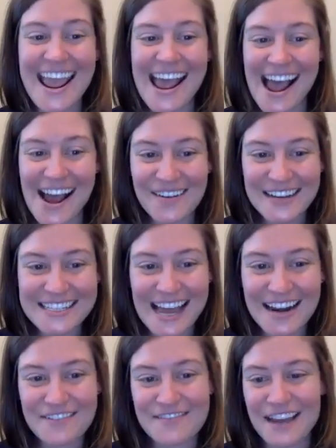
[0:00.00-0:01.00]
how has
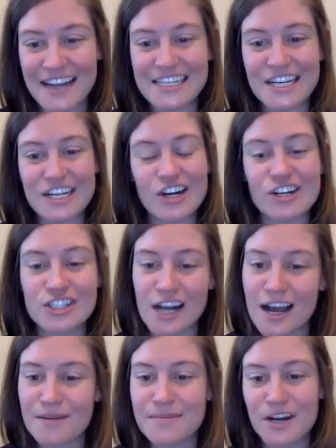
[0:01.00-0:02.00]
that affected your
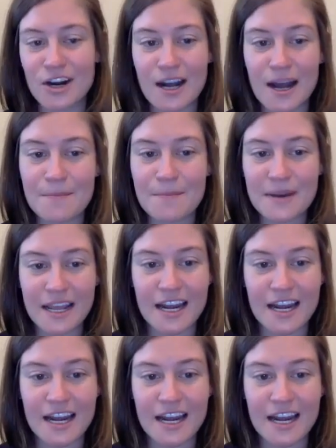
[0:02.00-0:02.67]
job and your company,